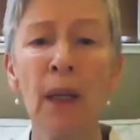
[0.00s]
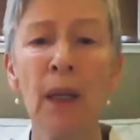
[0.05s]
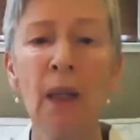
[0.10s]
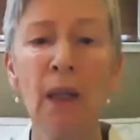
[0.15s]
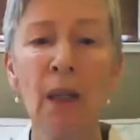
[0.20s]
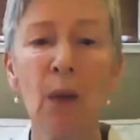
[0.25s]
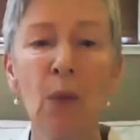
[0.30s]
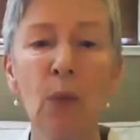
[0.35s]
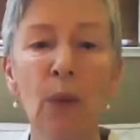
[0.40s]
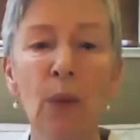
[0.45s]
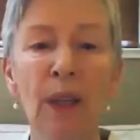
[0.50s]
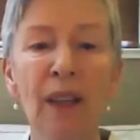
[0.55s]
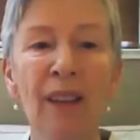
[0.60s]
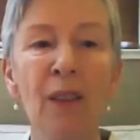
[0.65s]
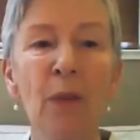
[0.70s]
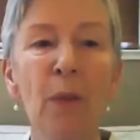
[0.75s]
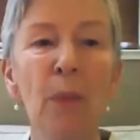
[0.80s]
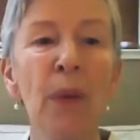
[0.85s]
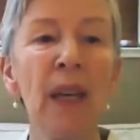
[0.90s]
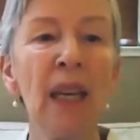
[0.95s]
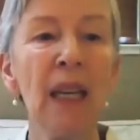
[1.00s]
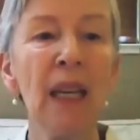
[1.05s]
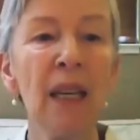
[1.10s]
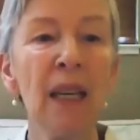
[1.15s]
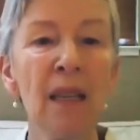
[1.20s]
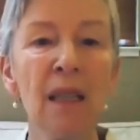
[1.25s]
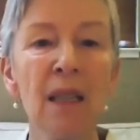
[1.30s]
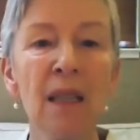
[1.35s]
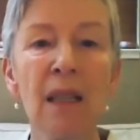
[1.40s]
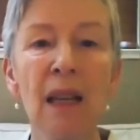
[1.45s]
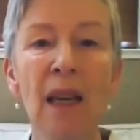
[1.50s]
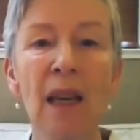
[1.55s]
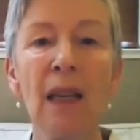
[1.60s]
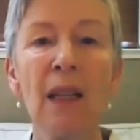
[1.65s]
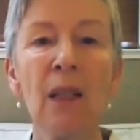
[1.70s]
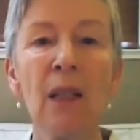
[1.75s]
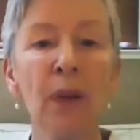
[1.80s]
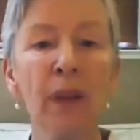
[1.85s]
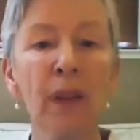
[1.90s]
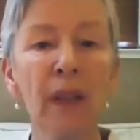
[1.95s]
with peace and
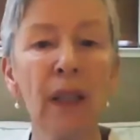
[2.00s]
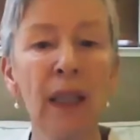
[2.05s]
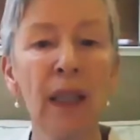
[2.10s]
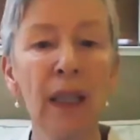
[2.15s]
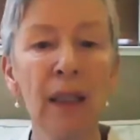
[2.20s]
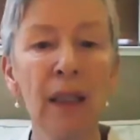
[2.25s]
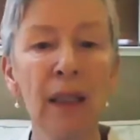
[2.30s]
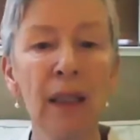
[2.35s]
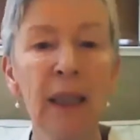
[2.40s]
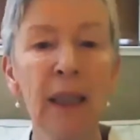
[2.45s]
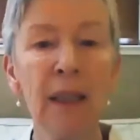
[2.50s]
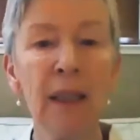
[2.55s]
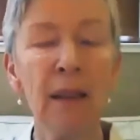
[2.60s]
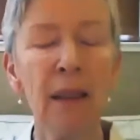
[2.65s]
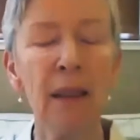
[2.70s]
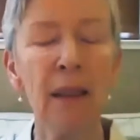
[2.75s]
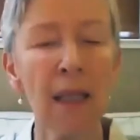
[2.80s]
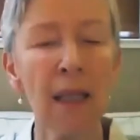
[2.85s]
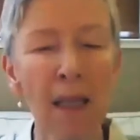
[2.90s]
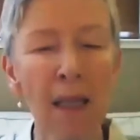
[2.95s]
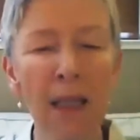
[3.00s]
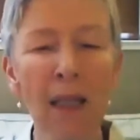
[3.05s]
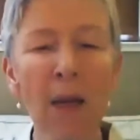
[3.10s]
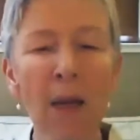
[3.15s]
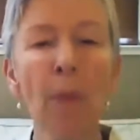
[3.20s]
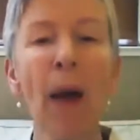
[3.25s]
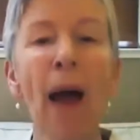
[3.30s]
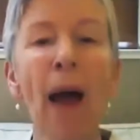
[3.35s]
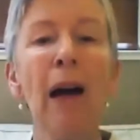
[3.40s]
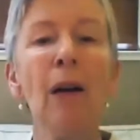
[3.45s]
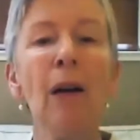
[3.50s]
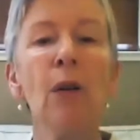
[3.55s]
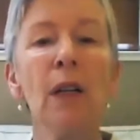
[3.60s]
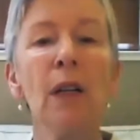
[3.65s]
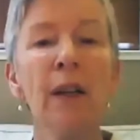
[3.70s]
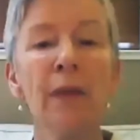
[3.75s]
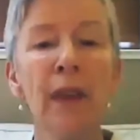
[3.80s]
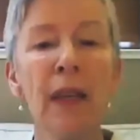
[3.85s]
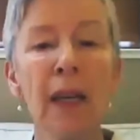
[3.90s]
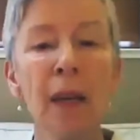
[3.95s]
with healing. This is the power
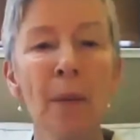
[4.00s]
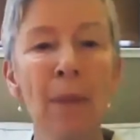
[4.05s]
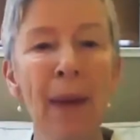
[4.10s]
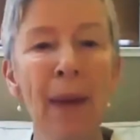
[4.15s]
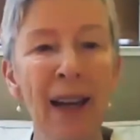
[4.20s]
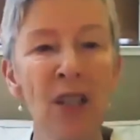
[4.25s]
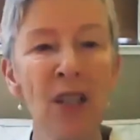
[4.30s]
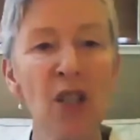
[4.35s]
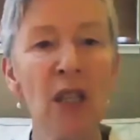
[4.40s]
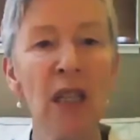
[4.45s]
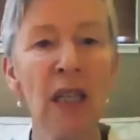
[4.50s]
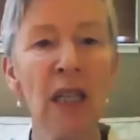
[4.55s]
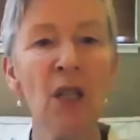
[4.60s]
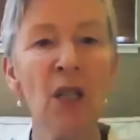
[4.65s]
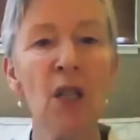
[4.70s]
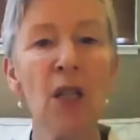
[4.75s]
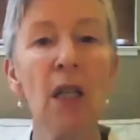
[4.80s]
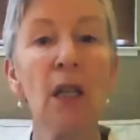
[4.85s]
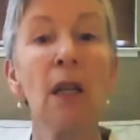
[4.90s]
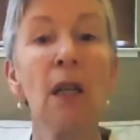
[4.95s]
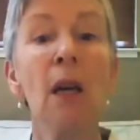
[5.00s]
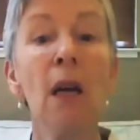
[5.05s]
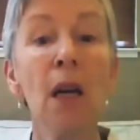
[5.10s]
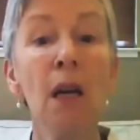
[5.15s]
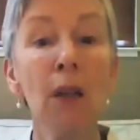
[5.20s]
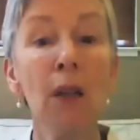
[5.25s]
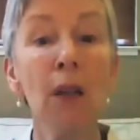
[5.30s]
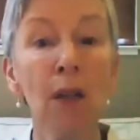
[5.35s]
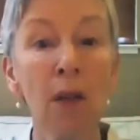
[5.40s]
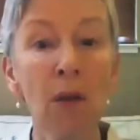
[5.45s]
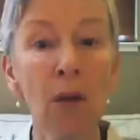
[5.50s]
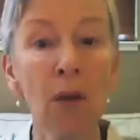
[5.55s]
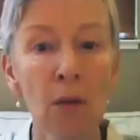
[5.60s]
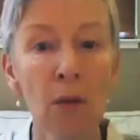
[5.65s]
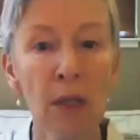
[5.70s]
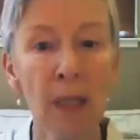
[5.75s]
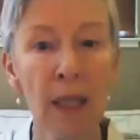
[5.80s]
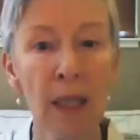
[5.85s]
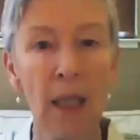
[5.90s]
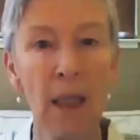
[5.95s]
of the imagination.
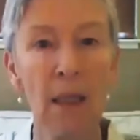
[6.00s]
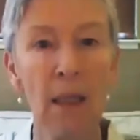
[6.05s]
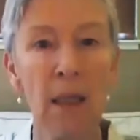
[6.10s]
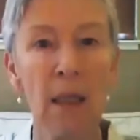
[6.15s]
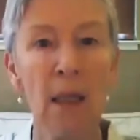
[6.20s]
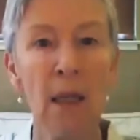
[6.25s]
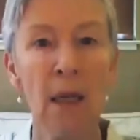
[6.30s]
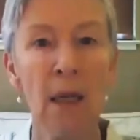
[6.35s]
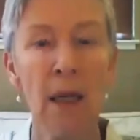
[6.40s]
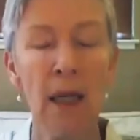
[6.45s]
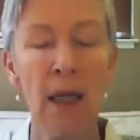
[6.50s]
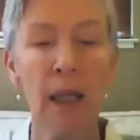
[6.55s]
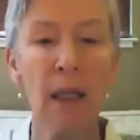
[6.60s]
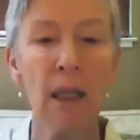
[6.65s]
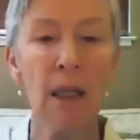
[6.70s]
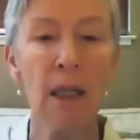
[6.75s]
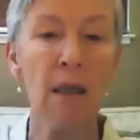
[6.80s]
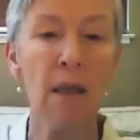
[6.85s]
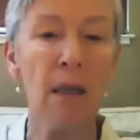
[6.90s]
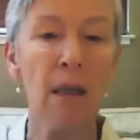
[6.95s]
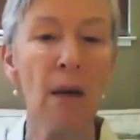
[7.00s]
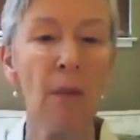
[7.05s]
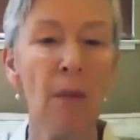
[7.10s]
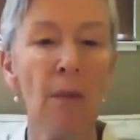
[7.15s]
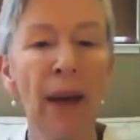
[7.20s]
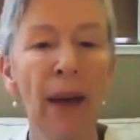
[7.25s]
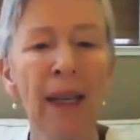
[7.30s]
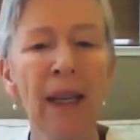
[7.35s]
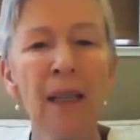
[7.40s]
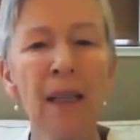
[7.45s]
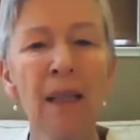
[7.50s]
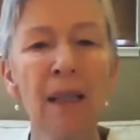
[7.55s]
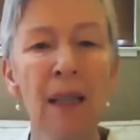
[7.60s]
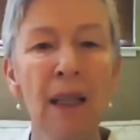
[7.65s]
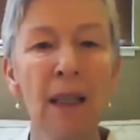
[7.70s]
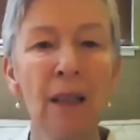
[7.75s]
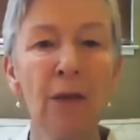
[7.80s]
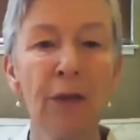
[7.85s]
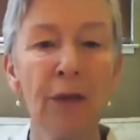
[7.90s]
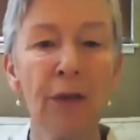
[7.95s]
Use it. It is a
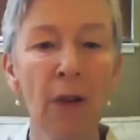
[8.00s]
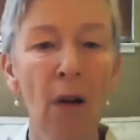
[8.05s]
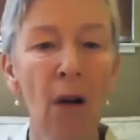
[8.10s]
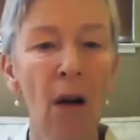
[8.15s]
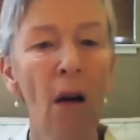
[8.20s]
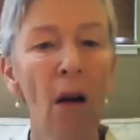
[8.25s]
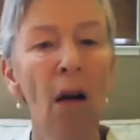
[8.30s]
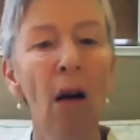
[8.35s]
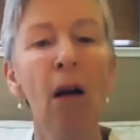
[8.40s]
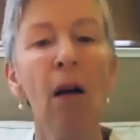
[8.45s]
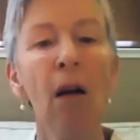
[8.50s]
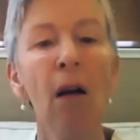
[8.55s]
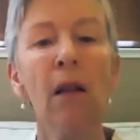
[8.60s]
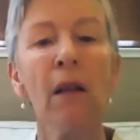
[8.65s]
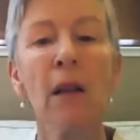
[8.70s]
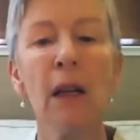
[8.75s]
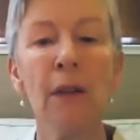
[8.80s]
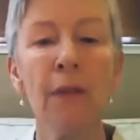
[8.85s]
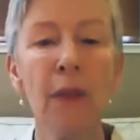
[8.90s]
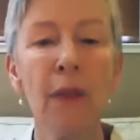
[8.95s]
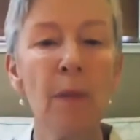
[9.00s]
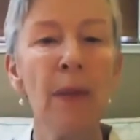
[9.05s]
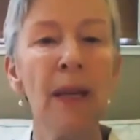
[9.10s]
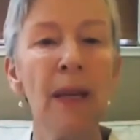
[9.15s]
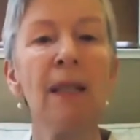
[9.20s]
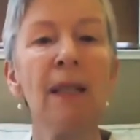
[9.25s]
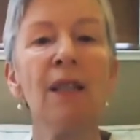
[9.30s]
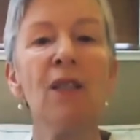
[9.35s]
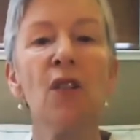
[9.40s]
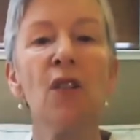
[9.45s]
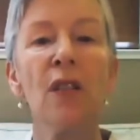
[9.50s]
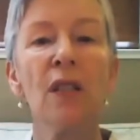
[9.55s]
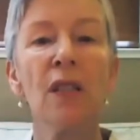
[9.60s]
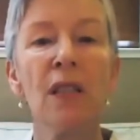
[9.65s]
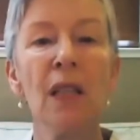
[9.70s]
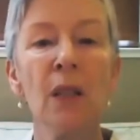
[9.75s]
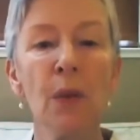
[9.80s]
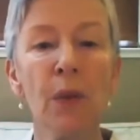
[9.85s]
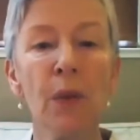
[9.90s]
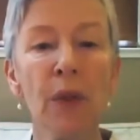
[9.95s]
medicine for all of the messages
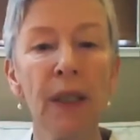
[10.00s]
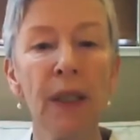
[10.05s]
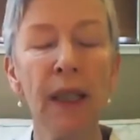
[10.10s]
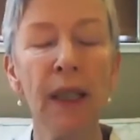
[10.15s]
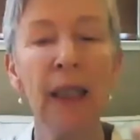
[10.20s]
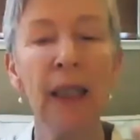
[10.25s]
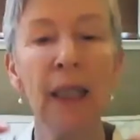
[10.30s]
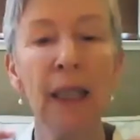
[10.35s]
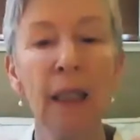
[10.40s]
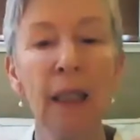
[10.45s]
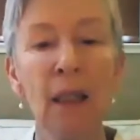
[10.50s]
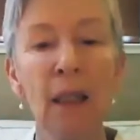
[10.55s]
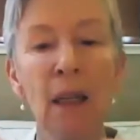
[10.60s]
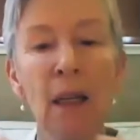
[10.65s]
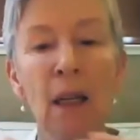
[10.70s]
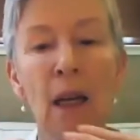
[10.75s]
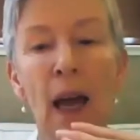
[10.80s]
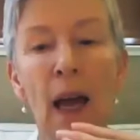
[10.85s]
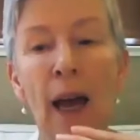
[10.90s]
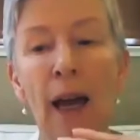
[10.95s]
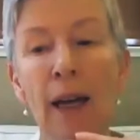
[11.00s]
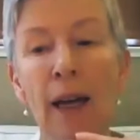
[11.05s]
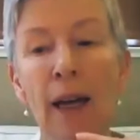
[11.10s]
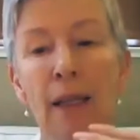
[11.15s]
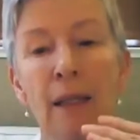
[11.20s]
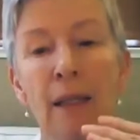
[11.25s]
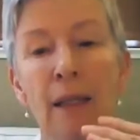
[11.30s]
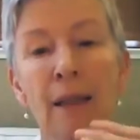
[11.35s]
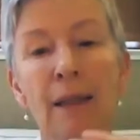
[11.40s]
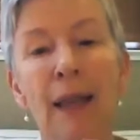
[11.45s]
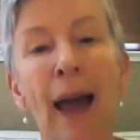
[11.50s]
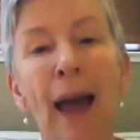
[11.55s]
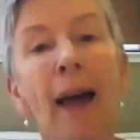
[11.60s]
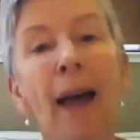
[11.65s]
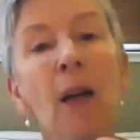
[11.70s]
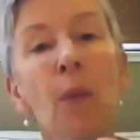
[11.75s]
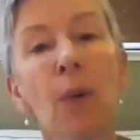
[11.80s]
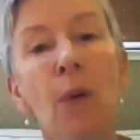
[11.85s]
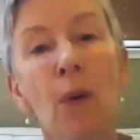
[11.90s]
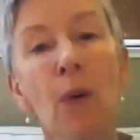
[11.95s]
that we're getting as
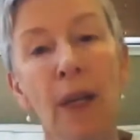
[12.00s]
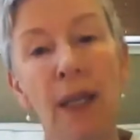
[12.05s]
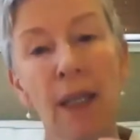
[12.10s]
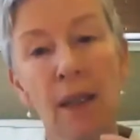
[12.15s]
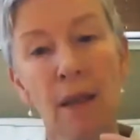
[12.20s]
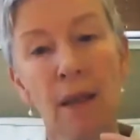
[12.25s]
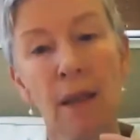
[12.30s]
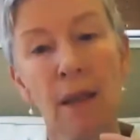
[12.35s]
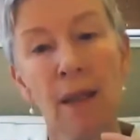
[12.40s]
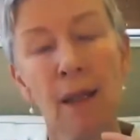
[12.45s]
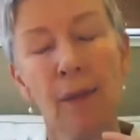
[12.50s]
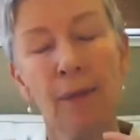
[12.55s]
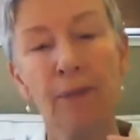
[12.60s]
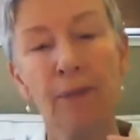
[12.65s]
data points.